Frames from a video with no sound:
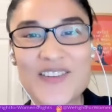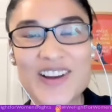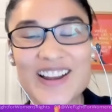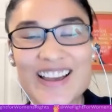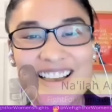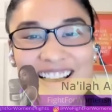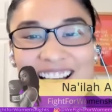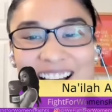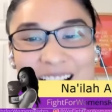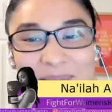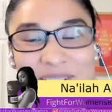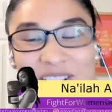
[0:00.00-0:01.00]
Erica
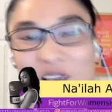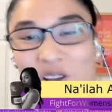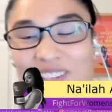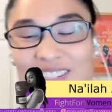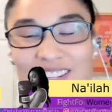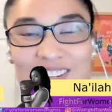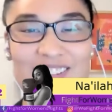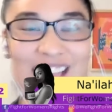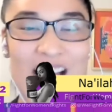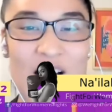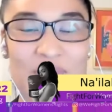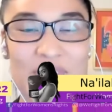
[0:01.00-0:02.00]
um, and hello listeners
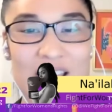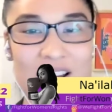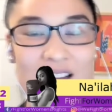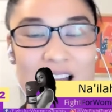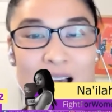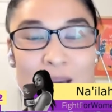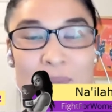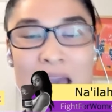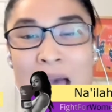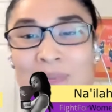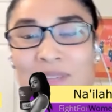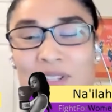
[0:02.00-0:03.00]
out there. Um,
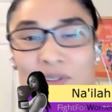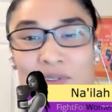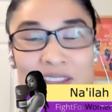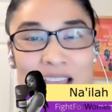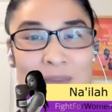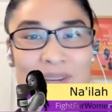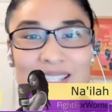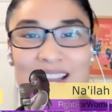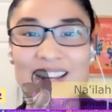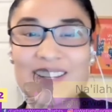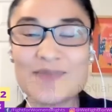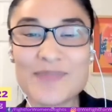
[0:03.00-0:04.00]
absolutely, I'm
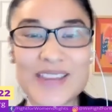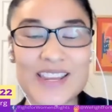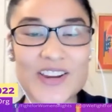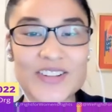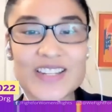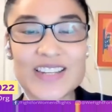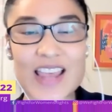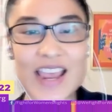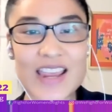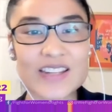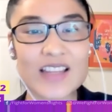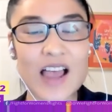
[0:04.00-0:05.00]
excited to be here
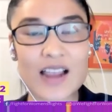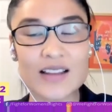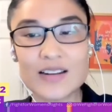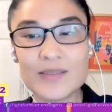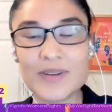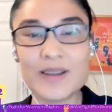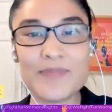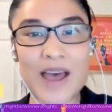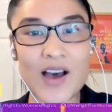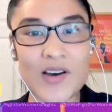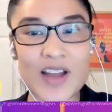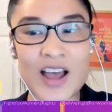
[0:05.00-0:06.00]
today and talk a little bit
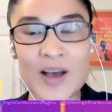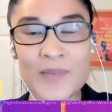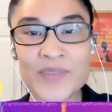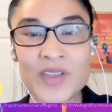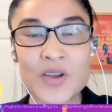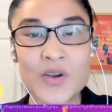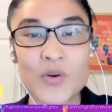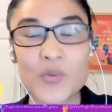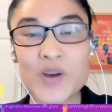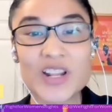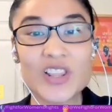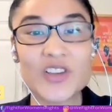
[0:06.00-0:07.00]
about um,
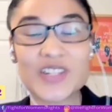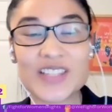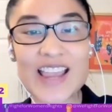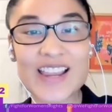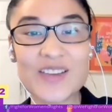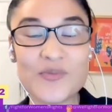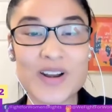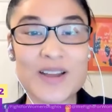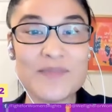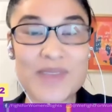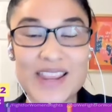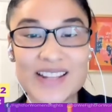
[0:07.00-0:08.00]
what it looks like and what
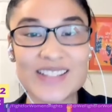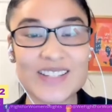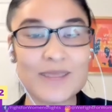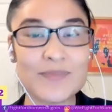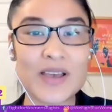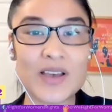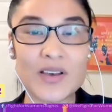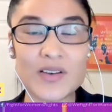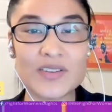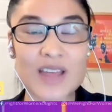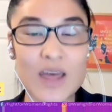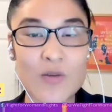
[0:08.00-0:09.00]
it means to
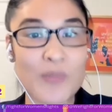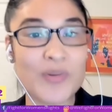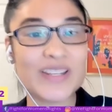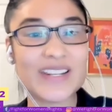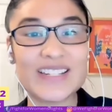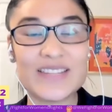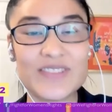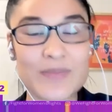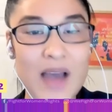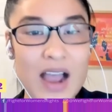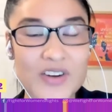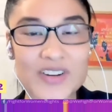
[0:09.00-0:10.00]
build a representative
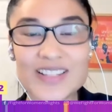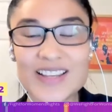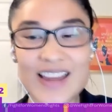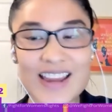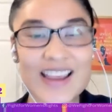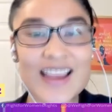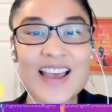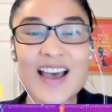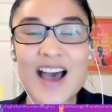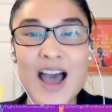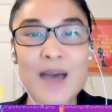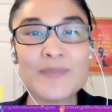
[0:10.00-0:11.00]
democracy.
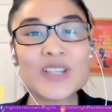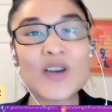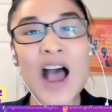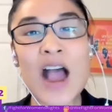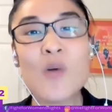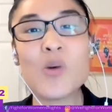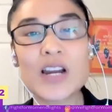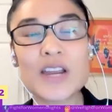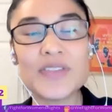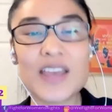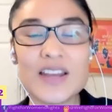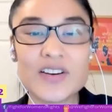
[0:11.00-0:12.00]
Um, so I work
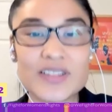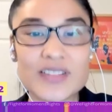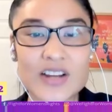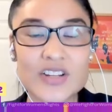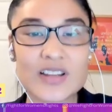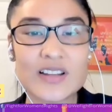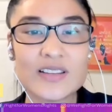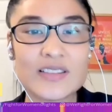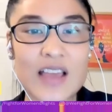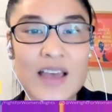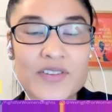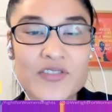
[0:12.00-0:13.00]
at the intersections
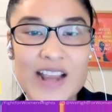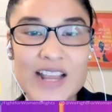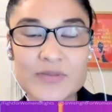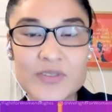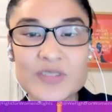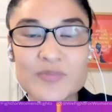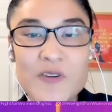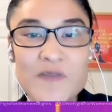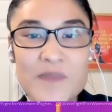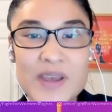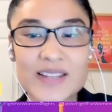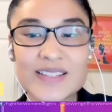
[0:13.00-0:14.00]
of grassroots
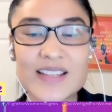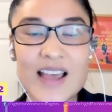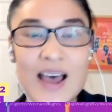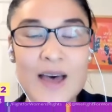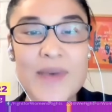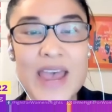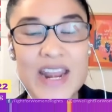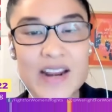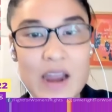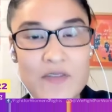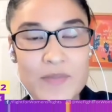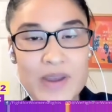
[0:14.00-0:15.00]
movements um, and
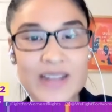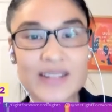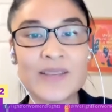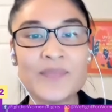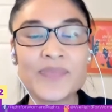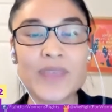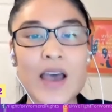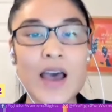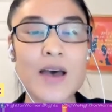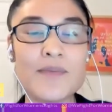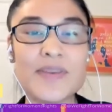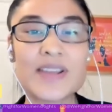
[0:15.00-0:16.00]
government.
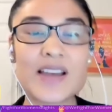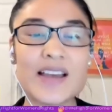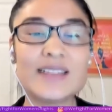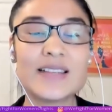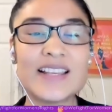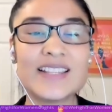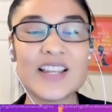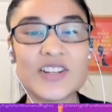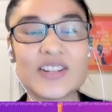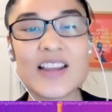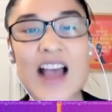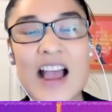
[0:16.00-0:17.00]
Uh, because
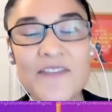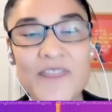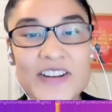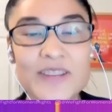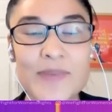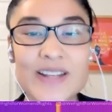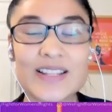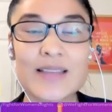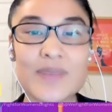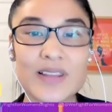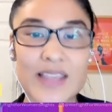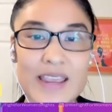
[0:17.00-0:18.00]
essentially I fundamentally
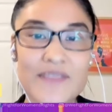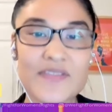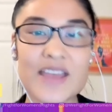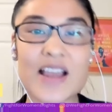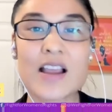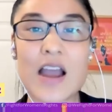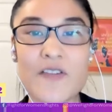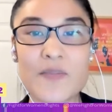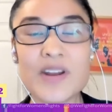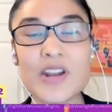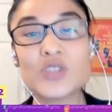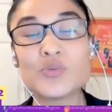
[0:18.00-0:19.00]
believe that
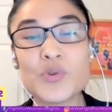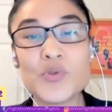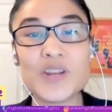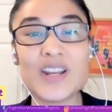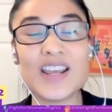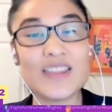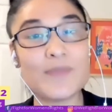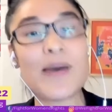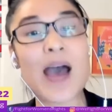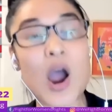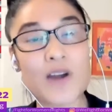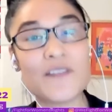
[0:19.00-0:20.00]
government is rooted in the
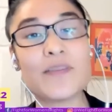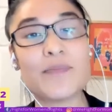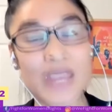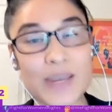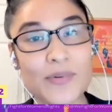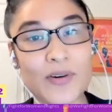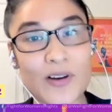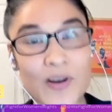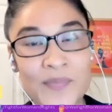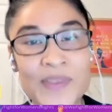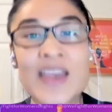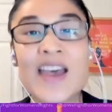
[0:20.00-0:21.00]
power of the
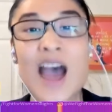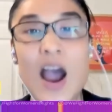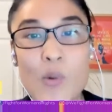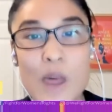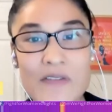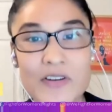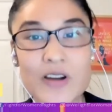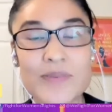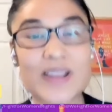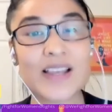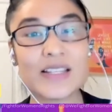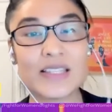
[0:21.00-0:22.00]
people. However,
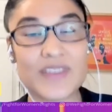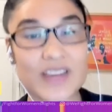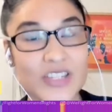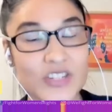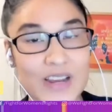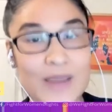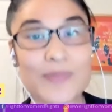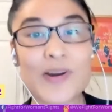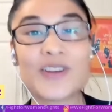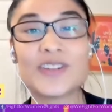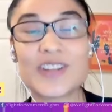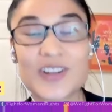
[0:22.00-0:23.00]
because of history,
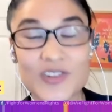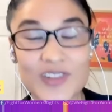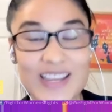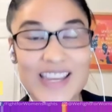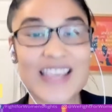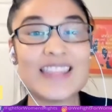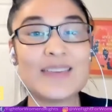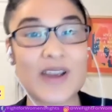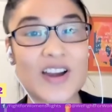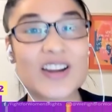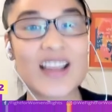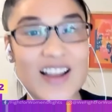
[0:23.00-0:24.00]
particularly in the
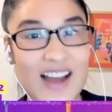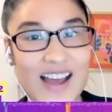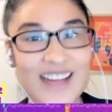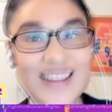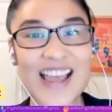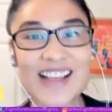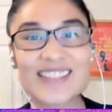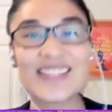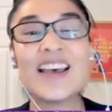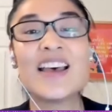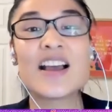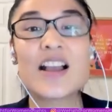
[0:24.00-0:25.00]
American
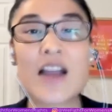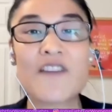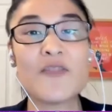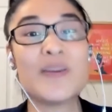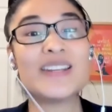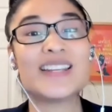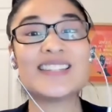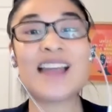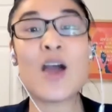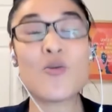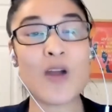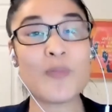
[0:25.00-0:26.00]
context, government does
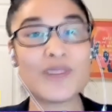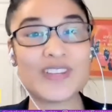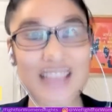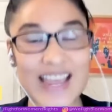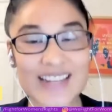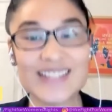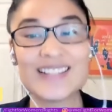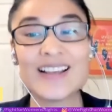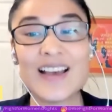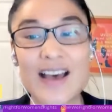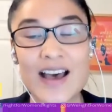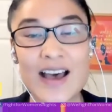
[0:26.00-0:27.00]
not represent
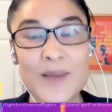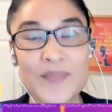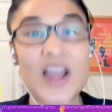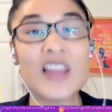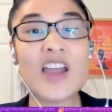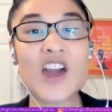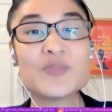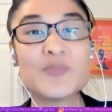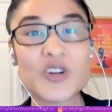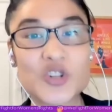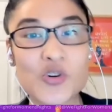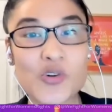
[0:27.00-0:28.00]
um, a large,
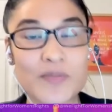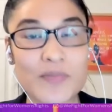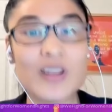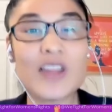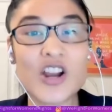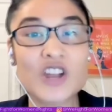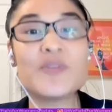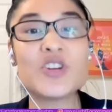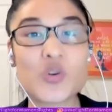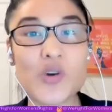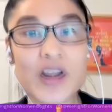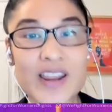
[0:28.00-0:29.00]
major- large
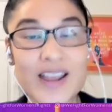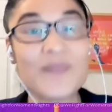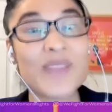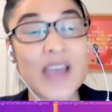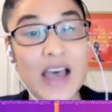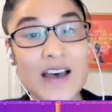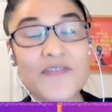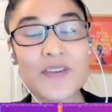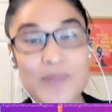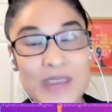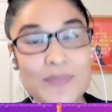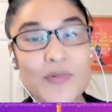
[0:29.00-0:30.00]
majority of the
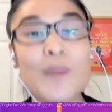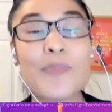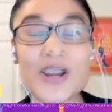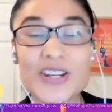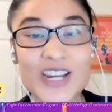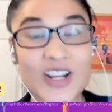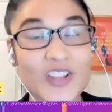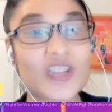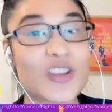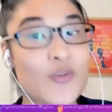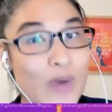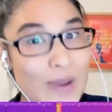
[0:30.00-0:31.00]
people,
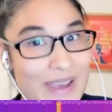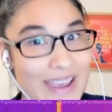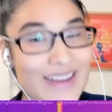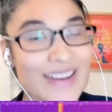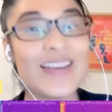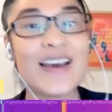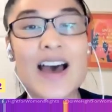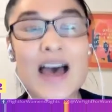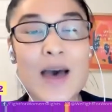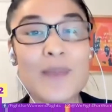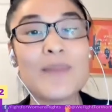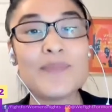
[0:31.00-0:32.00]
particularly women
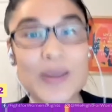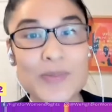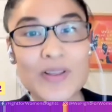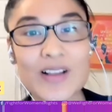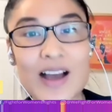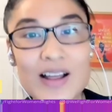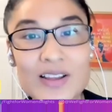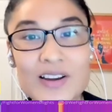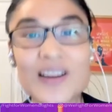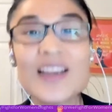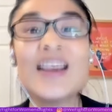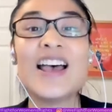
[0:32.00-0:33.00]
um, and people of
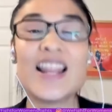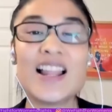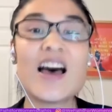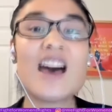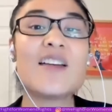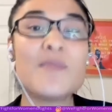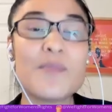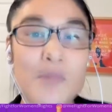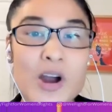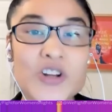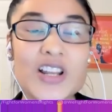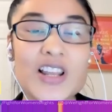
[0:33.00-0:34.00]
color, and a lot of
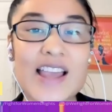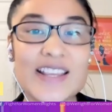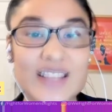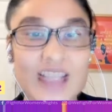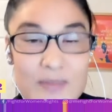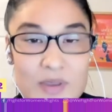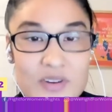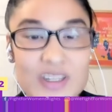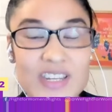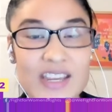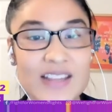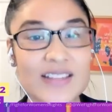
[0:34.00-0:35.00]
marginalized
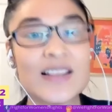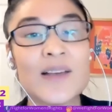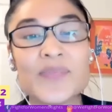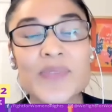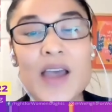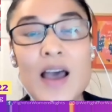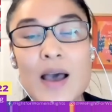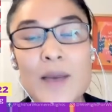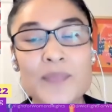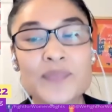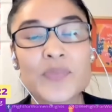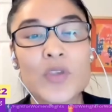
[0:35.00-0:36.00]
communities.
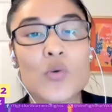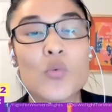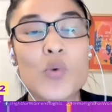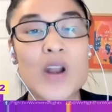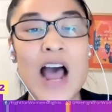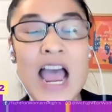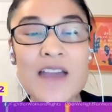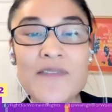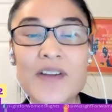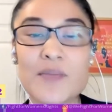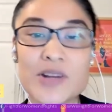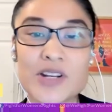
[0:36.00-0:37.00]
Um, what I'm
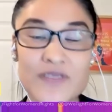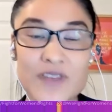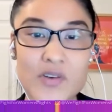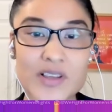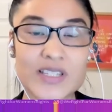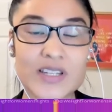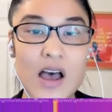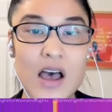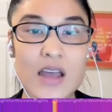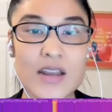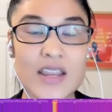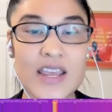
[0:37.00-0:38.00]
very much focused
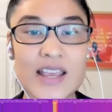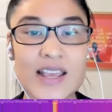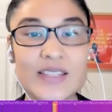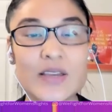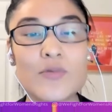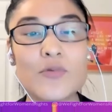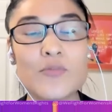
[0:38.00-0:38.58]
on is